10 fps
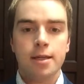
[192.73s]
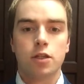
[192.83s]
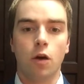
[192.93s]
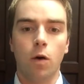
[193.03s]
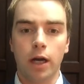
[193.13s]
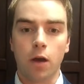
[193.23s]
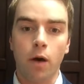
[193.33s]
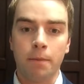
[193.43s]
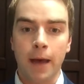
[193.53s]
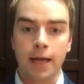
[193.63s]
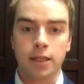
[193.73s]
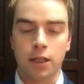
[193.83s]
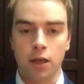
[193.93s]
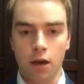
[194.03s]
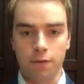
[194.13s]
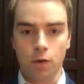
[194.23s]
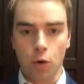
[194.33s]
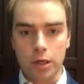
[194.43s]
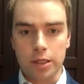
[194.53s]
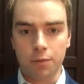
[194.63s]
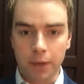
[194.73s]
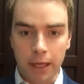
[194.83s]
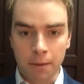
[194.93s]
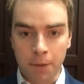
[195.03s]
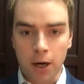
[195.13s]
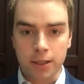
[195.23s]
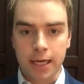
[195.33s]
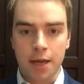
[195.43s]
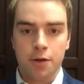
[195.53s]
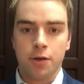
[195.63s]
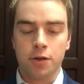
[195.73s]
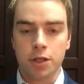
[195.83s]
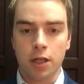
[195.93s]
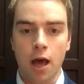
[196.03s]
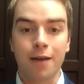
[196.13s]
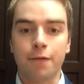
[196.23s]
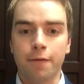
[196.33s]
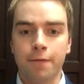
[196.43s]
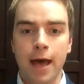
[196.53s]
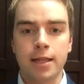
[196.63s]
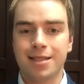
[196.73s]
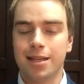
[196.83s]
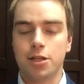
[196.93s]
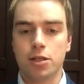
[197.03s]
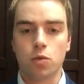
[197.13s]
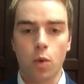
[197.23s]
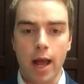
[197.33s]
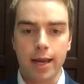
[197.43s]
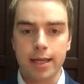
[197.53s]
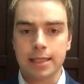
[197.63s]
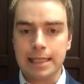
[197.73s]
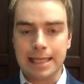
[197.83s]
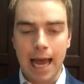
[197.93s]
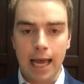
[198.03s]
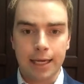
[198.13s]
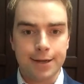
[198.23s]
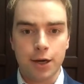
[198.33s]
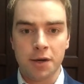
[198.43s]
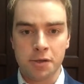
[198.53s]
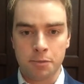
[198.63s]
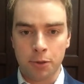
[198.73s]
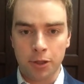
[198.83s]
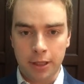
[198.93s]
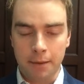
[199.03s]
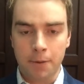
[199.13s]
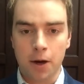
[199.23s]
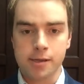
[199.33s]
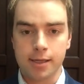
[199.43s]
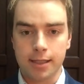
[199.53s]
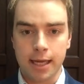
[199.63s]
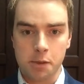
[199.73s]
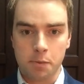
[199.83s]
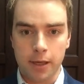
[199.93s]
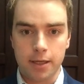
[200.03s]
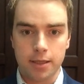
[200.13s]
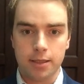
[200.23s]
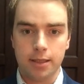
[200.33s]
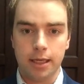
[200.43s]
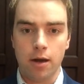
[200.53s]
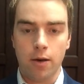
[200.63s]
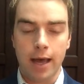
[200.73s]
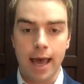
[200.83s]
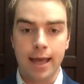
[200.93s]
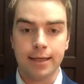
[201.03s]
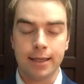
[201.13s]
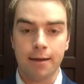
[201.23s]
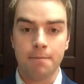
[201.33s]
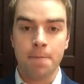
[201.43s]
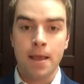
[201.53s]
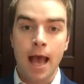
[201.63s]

So going back to the golf course and being a bartender, there's a lot of events such as weddings, stag and does, birthday parties that take place. You know, and